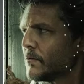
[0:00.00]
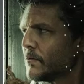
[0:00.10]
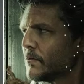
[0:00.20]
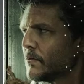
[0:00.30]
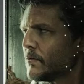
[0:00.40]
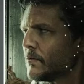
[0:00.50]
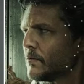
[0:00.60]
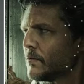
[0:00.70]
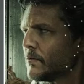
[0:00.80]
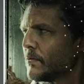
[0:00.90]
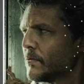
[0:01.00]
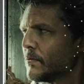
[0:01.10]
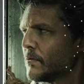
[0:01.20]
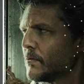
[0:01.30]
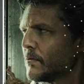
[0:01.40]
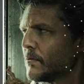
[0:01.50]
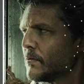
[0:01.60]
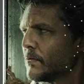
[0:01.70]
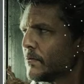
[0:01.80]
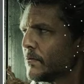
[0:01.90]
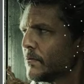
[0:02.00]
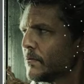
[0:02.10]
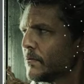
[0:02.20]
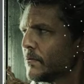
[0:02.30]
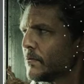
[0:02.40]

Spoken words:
(silent)